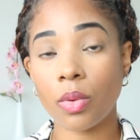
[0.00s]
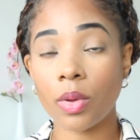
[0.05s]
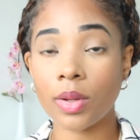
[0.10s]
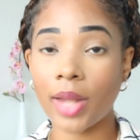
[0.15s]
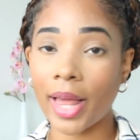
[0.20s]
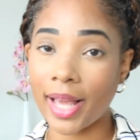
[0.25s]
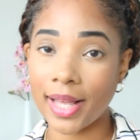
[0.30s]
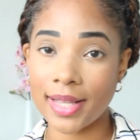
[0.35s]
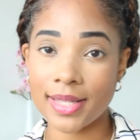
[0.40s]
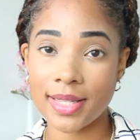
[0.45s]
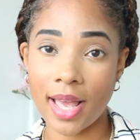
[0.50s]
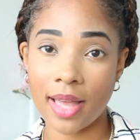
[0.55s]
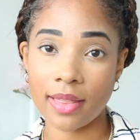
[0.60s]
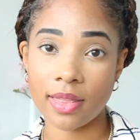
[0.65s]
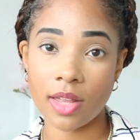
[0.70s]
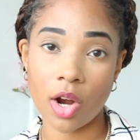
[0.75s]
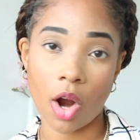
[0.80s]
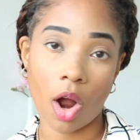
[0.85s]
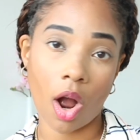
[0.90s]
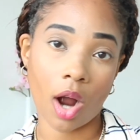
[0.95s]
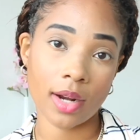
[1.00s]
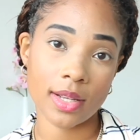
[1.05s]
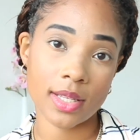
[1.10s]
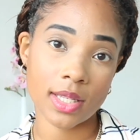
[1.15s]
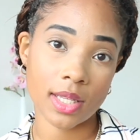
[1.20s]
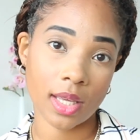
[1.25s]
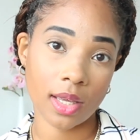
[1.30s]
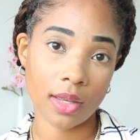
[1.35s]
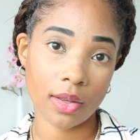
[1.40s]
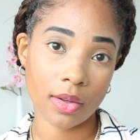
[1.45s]
like I said, there are
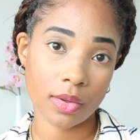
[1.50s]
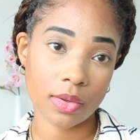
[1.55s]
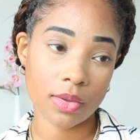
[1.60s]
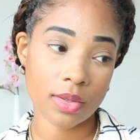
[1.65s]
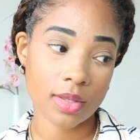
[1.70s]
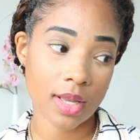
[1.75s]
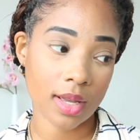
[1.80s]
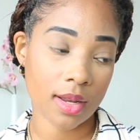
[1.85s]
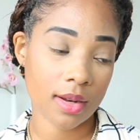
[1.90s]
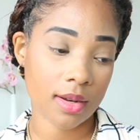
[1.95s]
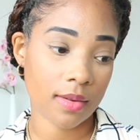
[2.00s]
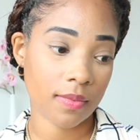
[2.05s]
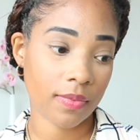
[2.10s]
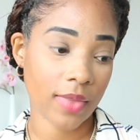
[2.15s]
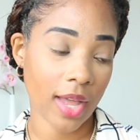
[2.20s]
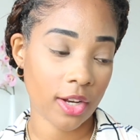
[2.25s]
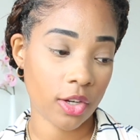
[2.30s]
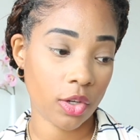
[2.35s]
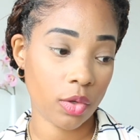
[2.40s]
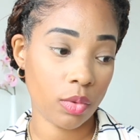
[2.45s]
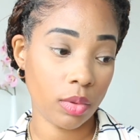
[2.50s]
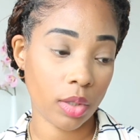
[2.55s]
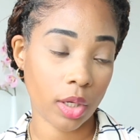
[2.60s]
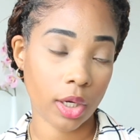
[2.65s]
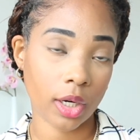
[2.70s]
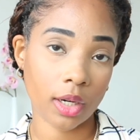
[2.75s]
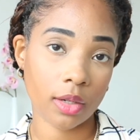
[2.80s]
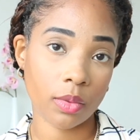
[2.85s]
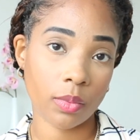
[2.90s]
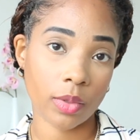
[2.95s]
skills that you
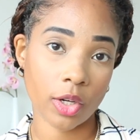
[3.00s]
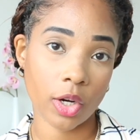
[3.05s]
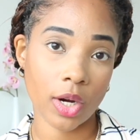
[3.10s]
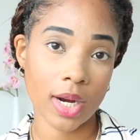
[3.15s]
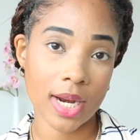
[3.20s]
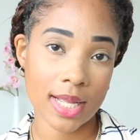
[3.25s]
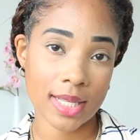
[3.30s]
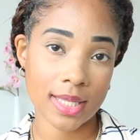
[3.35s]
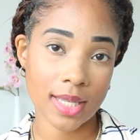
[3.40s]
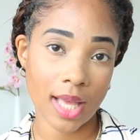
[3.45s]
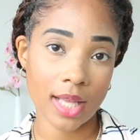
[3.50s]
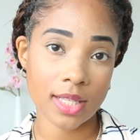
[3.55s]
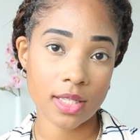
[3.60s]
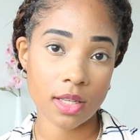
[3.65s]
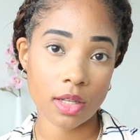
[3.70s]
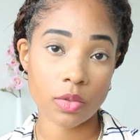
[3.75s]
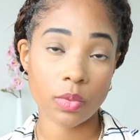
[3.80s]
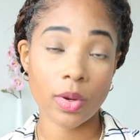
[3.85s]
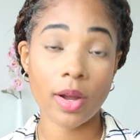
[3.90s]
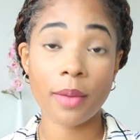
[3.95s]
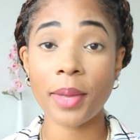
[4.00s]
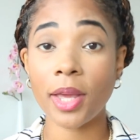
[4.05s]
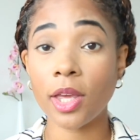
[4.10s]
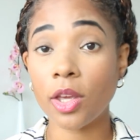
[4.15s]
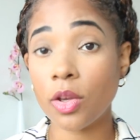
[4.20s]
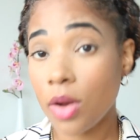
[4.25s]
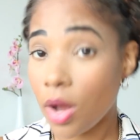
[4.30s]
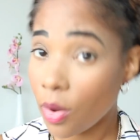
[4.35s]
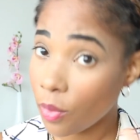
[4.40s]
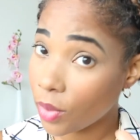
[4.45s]
learn when you're an inside sales rep, and
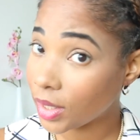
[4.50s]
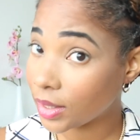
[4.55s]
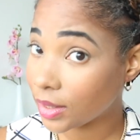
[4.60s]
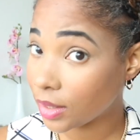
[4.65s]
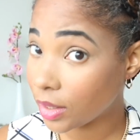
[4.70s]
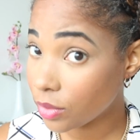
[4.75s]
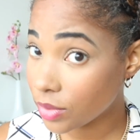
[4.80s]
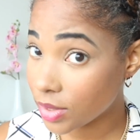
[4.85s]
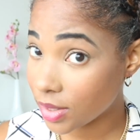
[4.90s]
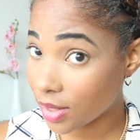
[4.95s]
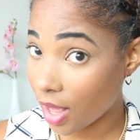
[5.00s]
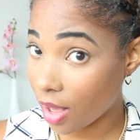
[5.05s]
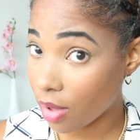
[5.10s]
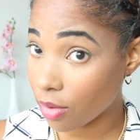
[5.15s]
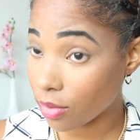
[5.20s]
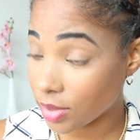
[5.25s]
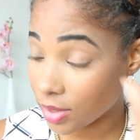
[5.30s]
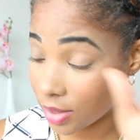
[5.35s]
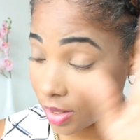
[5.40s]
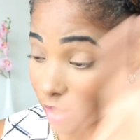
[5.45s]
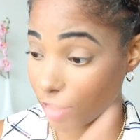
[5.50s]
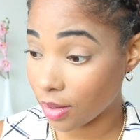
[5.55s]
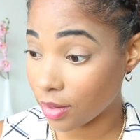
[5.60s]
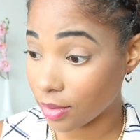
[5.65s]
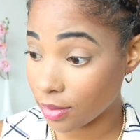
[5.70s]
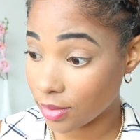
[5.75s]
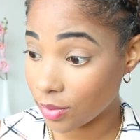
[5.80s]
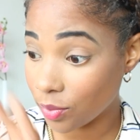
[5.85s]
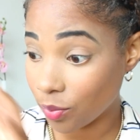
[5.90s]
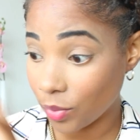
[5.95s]
you don't want to lose those
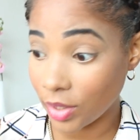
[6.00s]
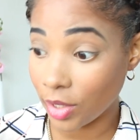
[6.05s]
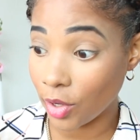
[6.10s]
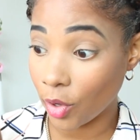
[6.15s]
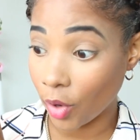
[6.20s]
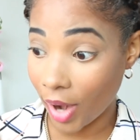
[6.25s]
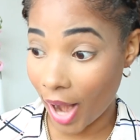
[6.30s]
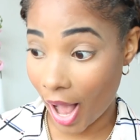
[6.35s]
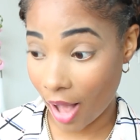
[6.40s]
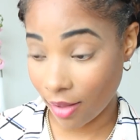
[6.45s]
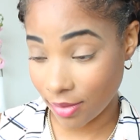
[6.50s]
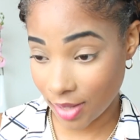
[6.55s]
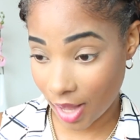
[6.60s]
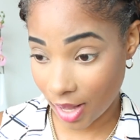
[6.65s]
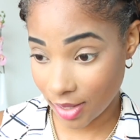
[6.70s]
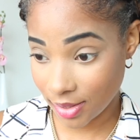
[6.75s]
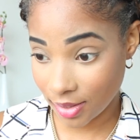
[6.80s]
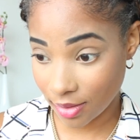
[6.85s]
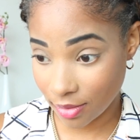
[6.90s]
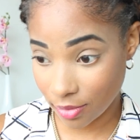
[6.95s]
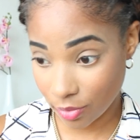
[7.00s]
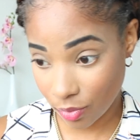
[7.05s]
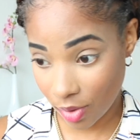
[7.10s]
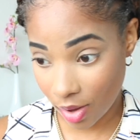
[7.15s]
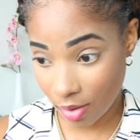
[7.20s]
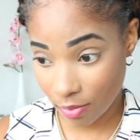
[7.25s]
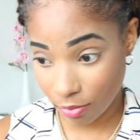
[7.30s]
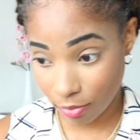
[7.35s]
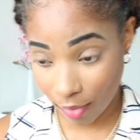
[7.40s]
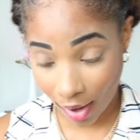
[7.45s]
skills when you're an outside sales
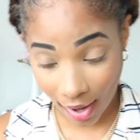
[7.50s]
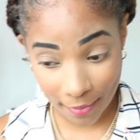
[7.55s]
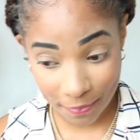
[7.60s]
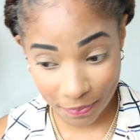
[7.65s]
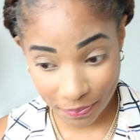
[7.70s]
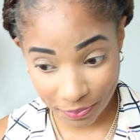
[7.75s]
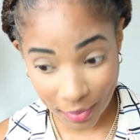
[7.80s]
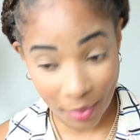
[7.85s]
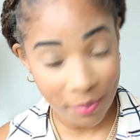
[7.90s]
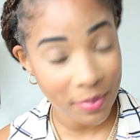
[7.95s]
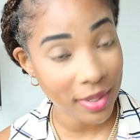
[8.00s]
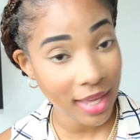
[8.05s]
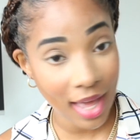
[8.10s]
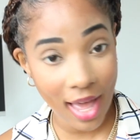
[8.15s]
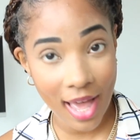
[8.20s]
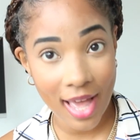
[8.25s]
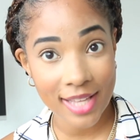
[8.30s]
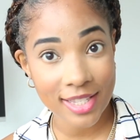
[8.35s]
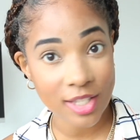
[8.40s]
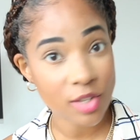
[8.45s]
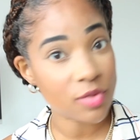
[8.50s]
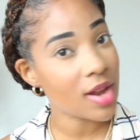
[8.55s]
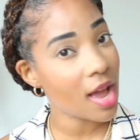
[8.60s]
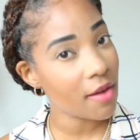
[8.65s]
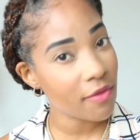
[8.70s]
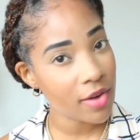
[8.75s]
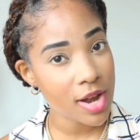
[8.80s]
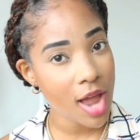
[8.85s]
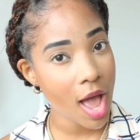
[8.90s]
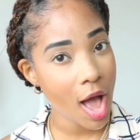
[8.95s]
rep, right? Because you
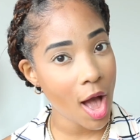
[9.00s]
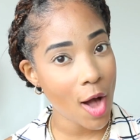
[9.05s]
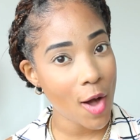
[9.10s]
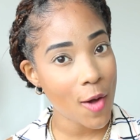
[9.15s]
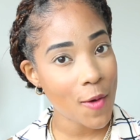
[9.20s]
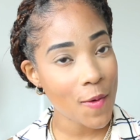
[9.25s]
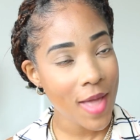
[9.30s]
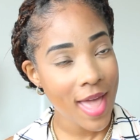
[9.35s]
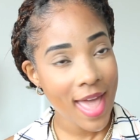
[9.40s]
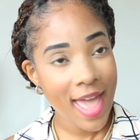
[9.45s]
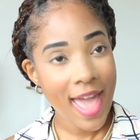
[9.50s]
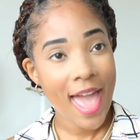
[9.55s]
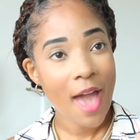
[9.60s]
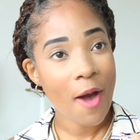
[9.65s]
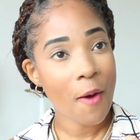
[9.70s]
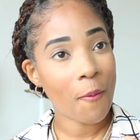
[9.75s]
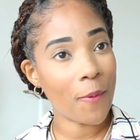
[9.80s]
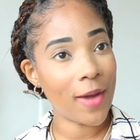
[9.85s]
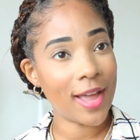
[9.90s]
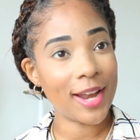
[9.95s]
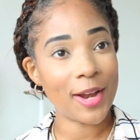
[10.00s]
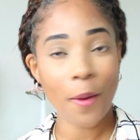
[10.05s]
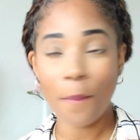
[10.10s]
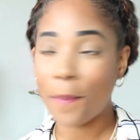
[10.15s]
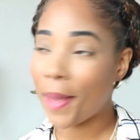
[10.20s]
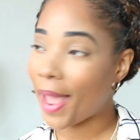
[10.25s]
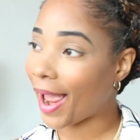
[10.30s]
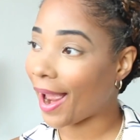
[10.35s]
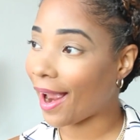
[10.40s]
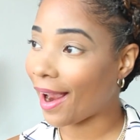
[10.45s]
never know when you're
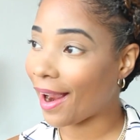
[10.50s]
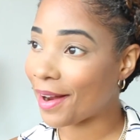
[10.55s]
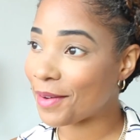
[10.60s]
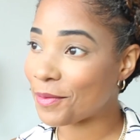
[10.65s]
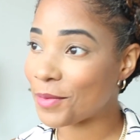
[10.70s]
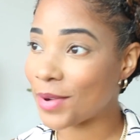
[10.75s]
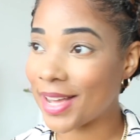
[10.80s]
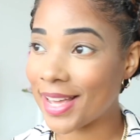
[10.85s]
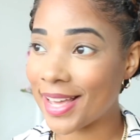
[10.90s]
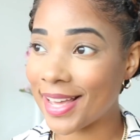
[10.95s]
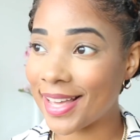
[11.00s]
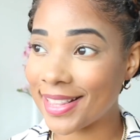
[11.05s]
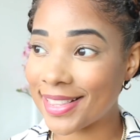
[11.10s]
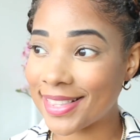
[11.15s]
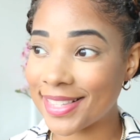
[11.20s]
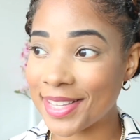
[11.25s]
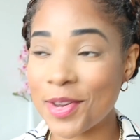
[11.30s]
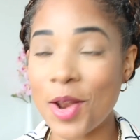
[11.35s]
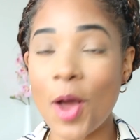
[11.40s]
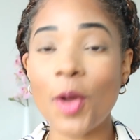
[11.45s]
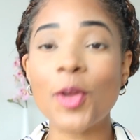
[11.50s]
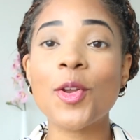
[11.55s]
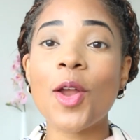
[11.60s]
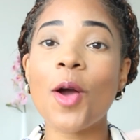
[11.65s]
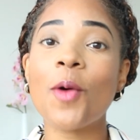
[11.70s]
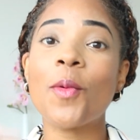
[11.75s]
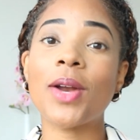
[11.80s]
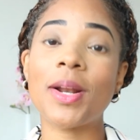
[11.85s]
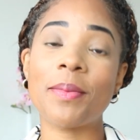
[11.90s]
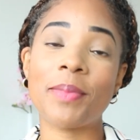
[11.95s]
paired with, you
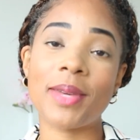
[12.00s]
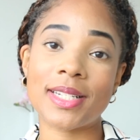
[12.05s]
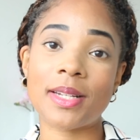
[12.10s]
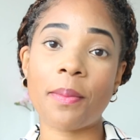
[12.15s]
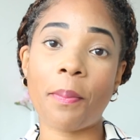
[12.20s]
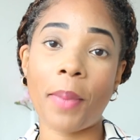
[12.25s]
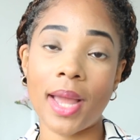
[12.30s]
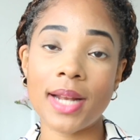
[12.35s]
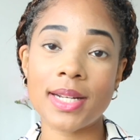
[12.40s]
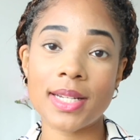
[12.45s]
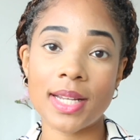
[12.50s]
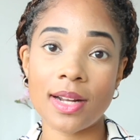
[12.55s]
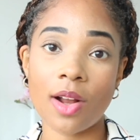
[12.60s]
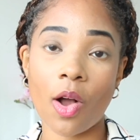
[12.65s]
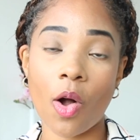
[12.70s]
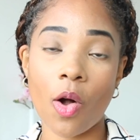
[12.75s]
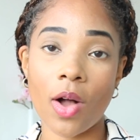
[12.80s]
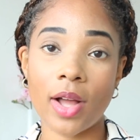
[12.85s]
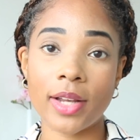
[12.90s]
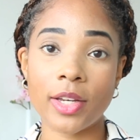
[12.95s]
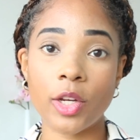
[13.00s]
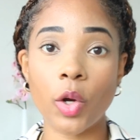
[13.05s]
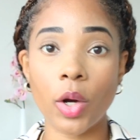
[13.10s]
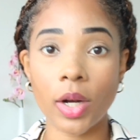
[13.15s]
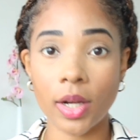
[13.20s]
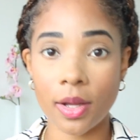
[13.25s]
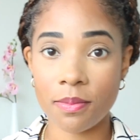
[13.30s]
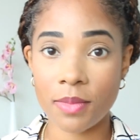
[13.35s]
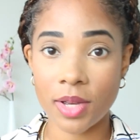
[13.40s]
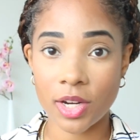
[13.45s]
don't want to be dependent on your
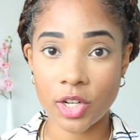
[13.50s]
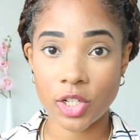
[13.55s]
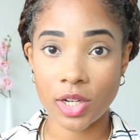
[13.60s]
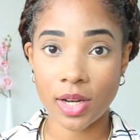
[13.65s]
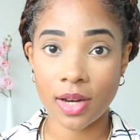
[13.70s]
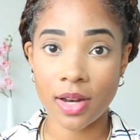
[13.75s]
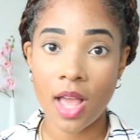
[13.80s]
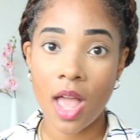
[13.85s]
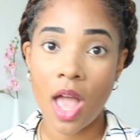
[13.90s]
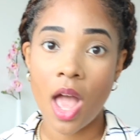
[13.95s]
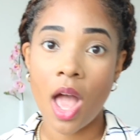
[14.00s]
commission